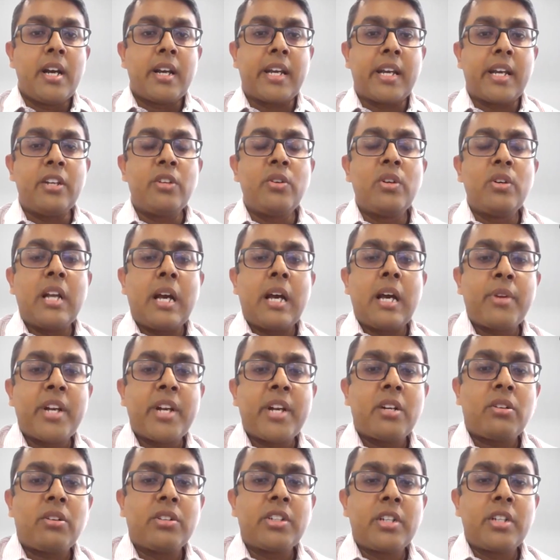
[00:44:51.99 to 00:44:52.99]
Can you
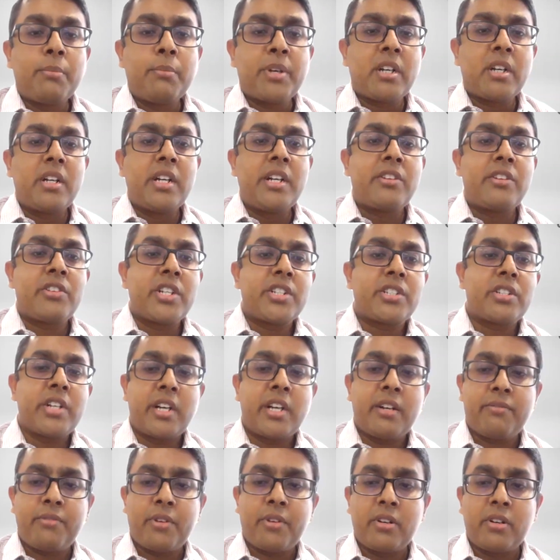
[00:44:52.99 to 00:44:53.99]
elaborate on the typical interest
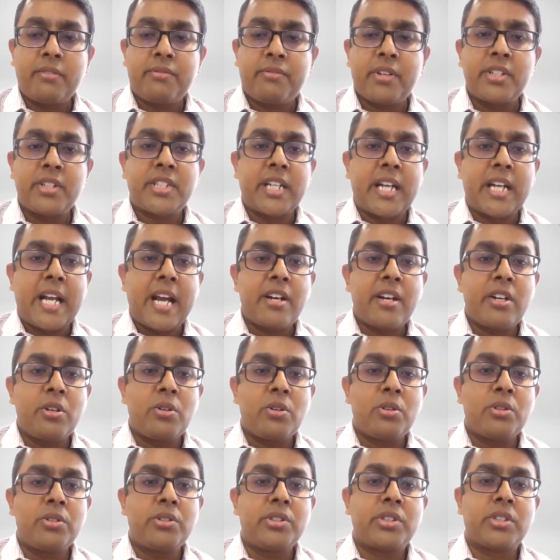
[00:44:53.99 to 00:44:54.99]
rate for different
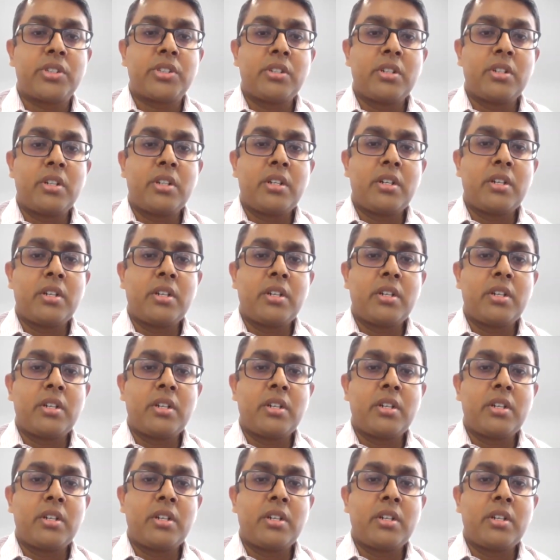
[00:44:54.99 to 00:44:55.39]
scenarios?